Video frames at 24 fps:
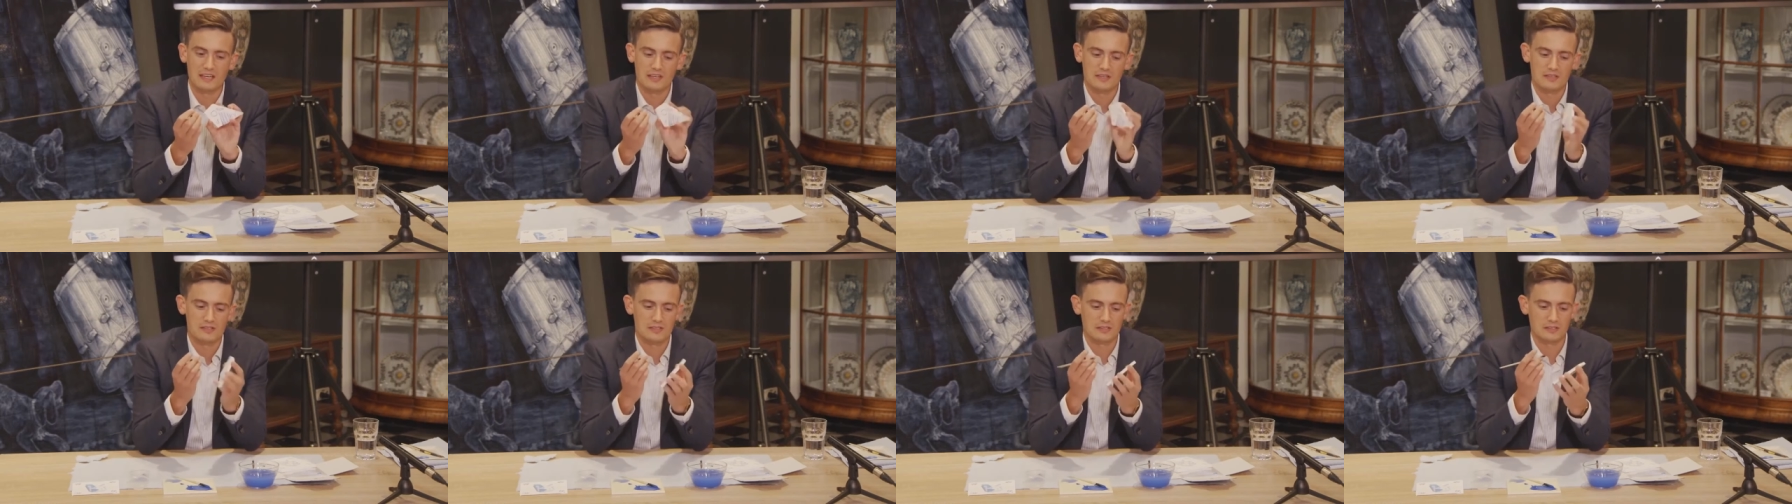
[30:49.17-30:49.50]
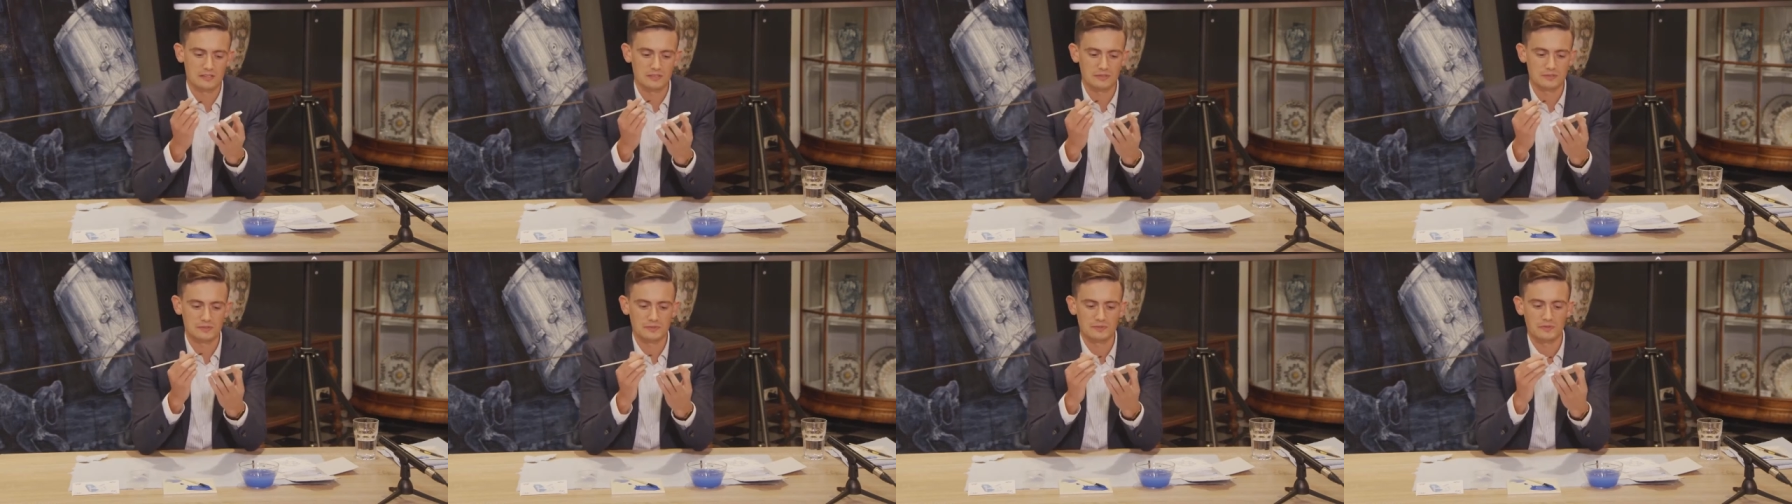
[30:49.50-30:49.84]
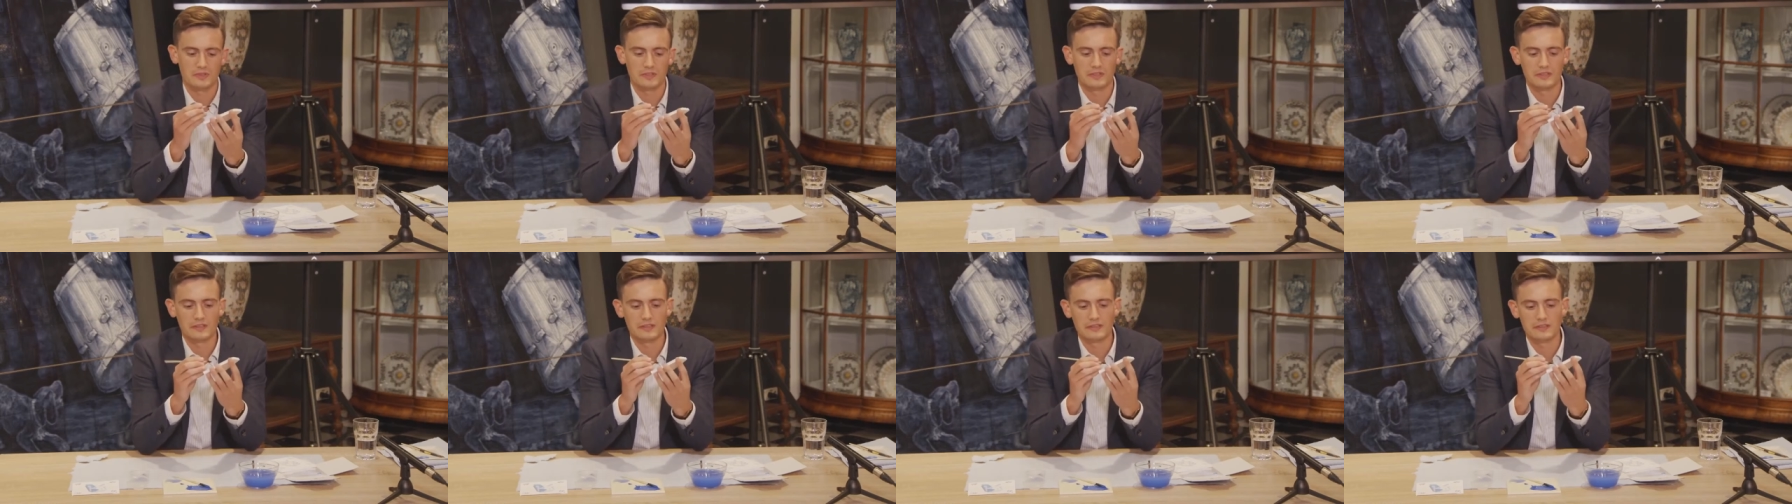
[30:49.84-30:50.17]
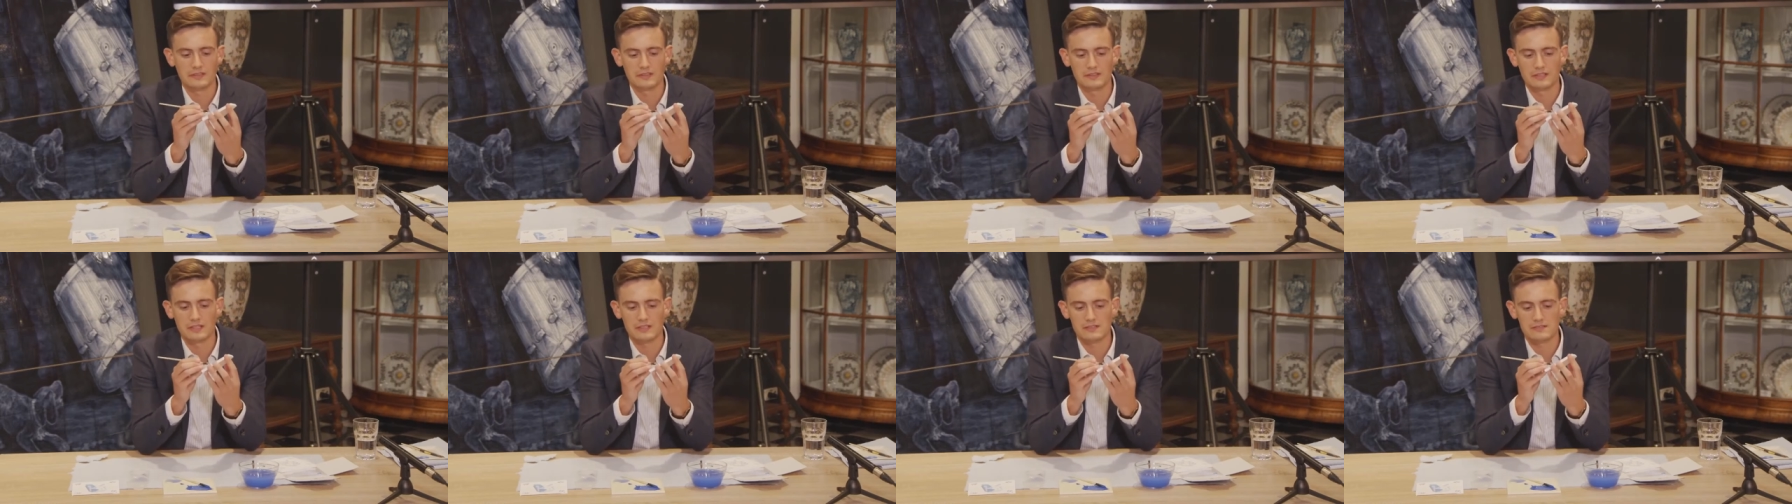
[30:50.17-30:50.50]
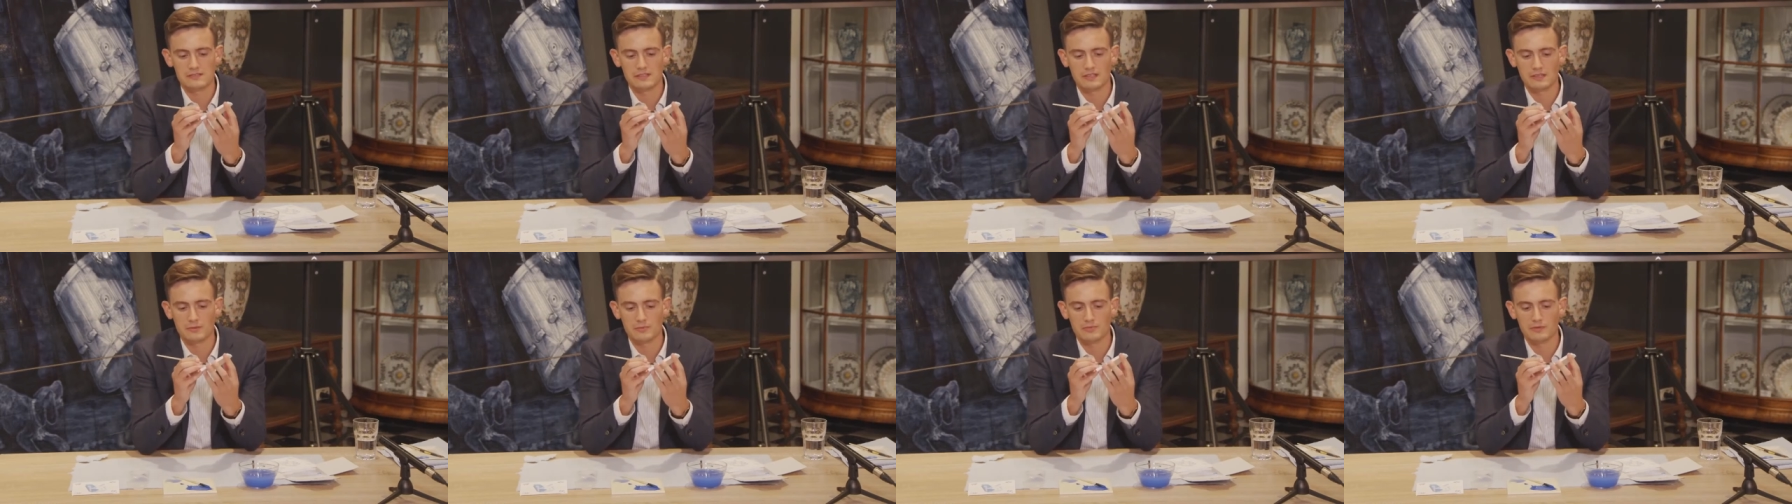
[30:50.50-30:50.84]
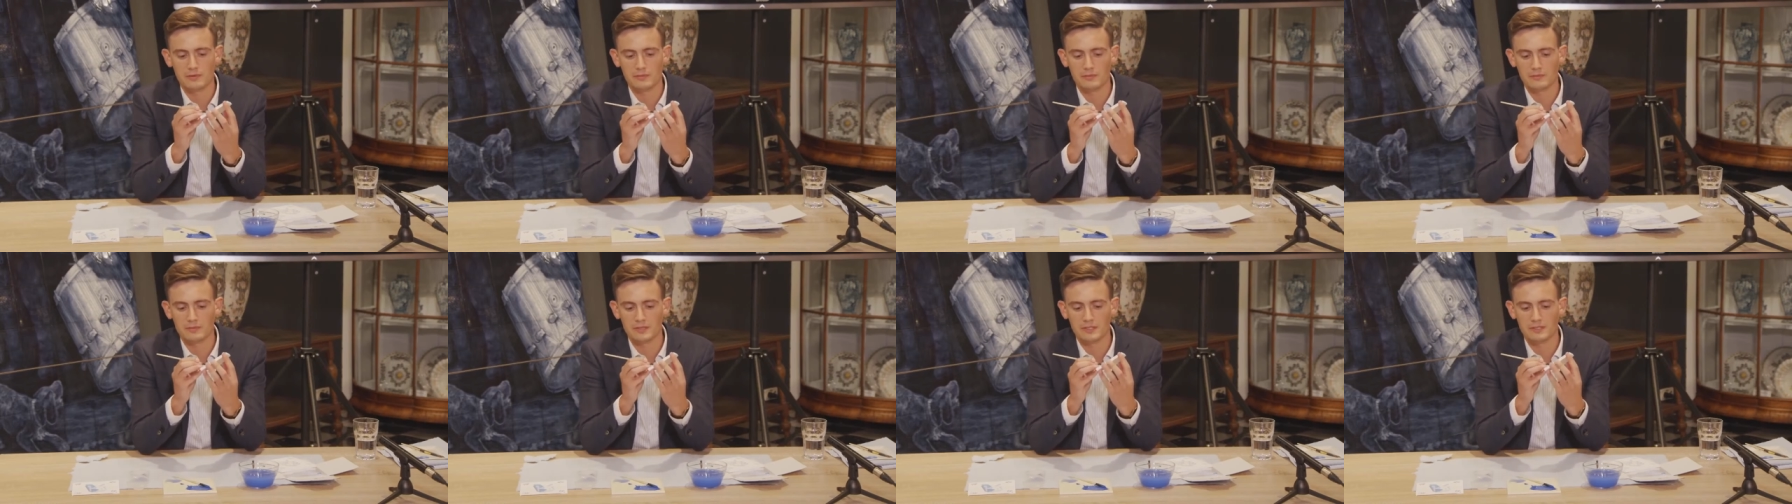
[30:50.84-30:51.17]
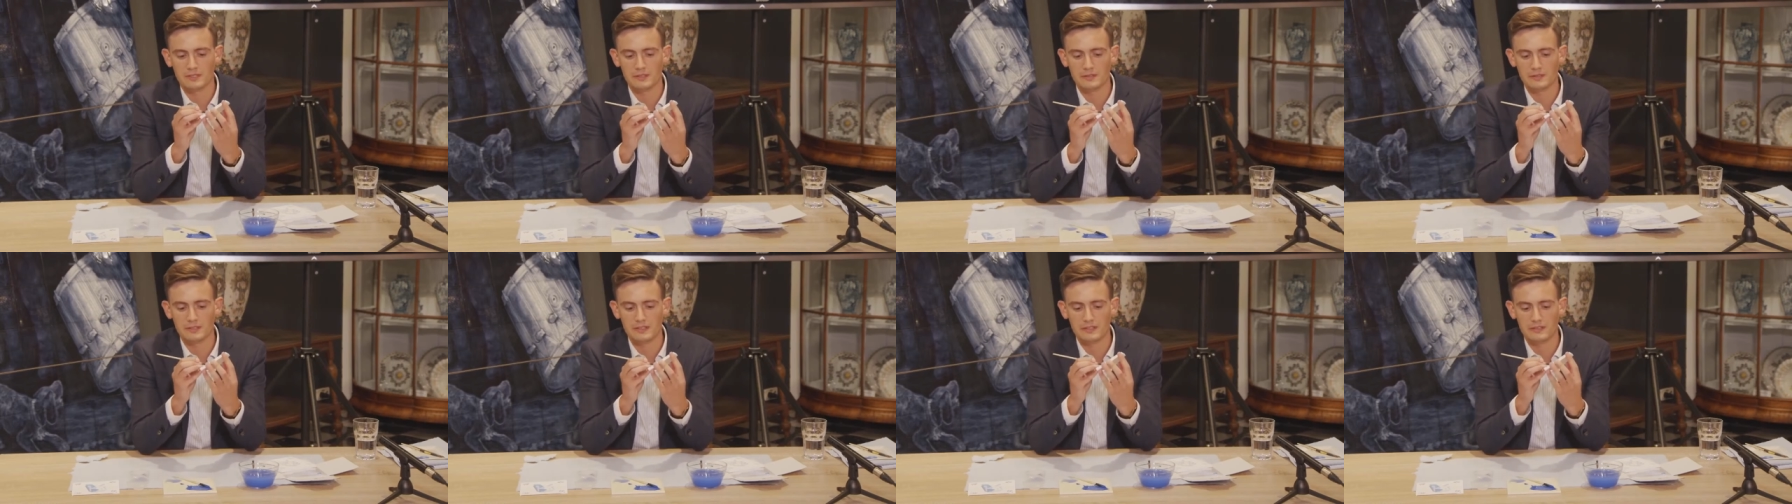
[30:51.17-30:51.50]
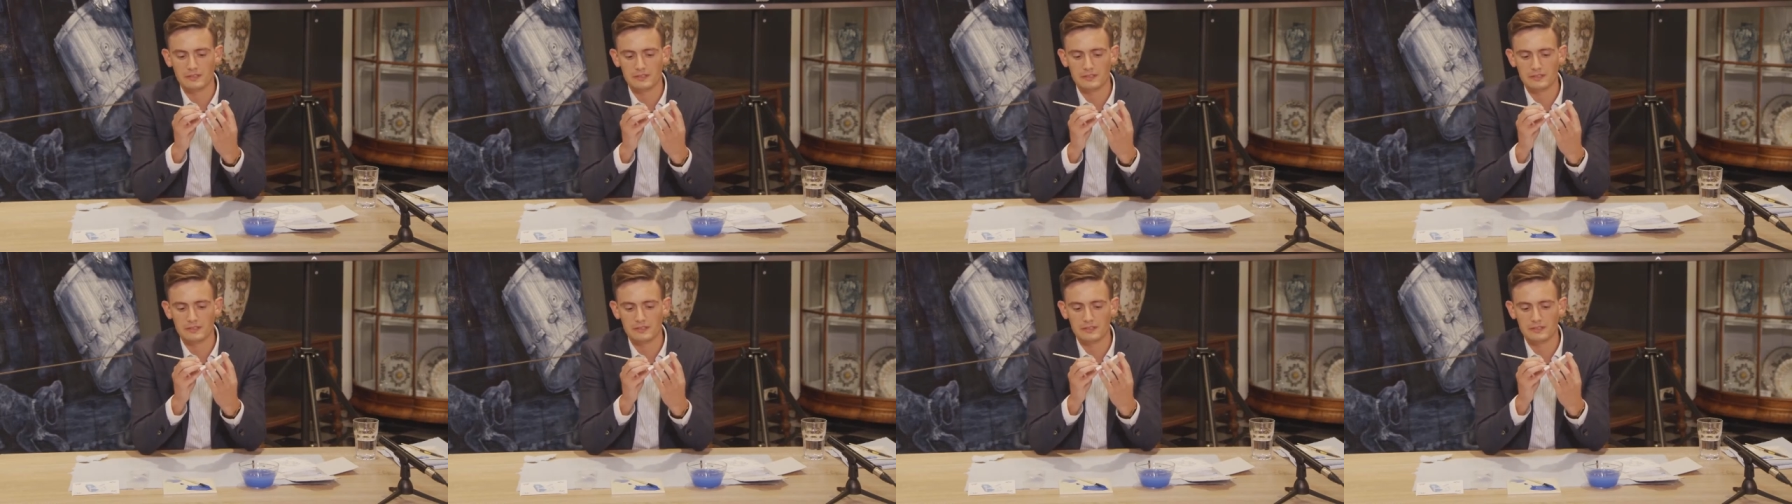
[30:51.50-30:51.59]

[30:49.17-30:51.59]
So that's not a problem at all that